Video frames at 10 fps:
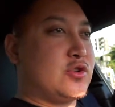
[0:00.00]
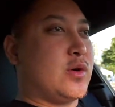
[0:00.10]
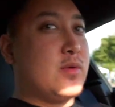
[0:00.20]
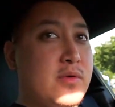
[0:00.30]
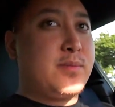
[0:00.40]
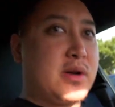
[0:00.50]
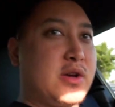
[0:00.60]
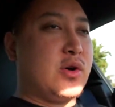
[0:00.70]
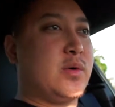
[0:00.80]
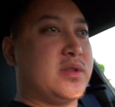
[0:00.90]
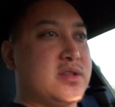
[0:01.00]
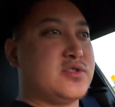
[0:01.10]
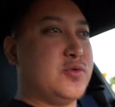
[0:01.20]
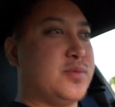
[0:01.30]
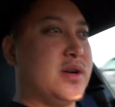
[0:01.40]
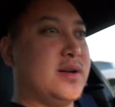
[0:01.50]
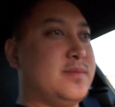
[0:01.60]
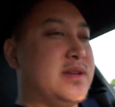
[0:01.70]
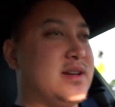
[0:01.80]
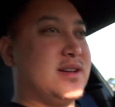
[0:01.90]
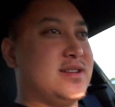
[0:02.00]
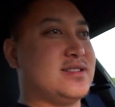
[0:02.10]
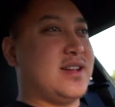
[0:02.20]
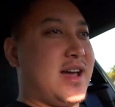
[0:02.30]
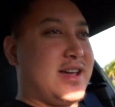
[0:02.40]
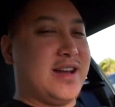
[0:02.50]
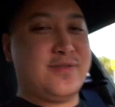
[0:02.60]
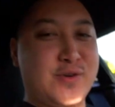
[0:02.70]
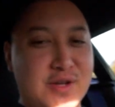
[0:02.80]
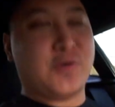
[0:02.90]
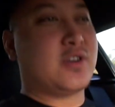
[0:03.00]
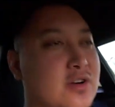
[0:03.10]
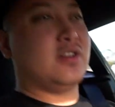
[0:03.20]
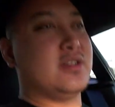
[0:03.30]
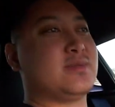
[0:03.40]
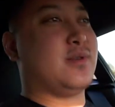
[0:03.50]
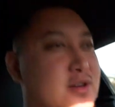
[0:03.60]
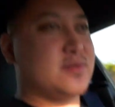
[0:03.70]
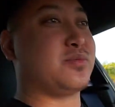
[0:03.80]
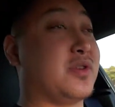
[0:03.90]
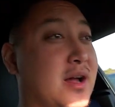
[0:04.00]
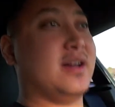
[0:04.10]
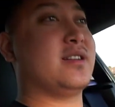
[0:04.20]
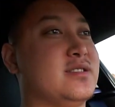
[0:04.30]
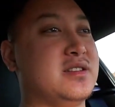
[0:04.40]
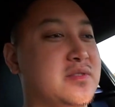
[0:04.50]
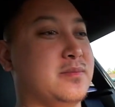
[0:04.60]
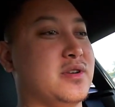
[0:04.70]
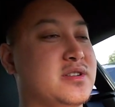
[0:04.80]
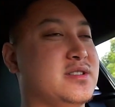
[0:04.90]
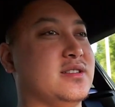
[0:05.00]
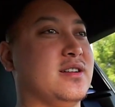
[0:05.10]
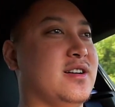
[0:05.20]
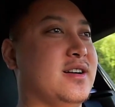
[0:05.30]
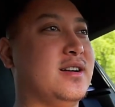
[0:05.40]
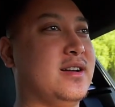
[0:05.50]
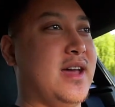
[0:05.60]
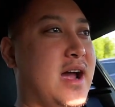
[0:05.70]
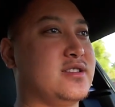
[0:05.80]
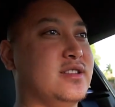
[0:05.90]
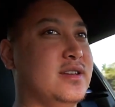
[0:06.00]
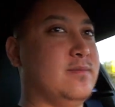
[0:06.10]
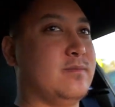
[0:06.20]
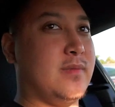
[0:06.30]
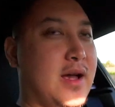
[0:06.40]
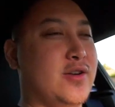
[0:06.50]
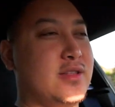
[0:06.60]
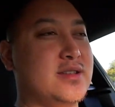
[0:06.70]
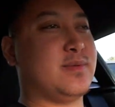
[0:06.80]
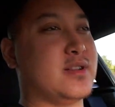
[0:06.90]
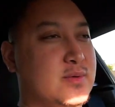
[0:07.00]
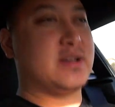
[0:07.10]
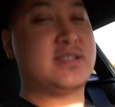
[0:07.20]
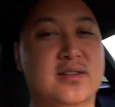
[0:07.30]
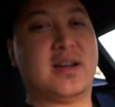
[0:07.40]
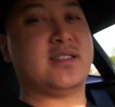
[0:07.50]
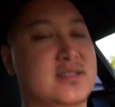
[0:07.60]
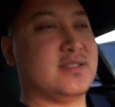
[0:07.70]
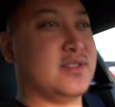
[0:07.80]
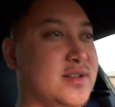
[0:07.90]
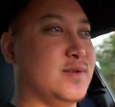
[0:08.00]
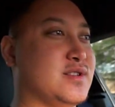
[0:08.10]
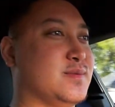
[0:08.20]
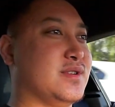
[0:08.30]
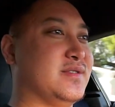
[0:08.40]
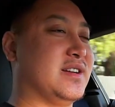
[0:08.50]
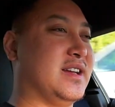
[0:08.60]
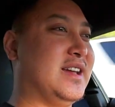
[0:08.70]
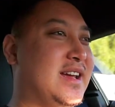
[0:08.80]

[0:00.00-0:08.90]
we're moving pretty quick with the Supra because I kind of already ordered all these parts prior to even purchasing the car. Actually, I ordered these parts when I still had the Civic, which is pretty funny.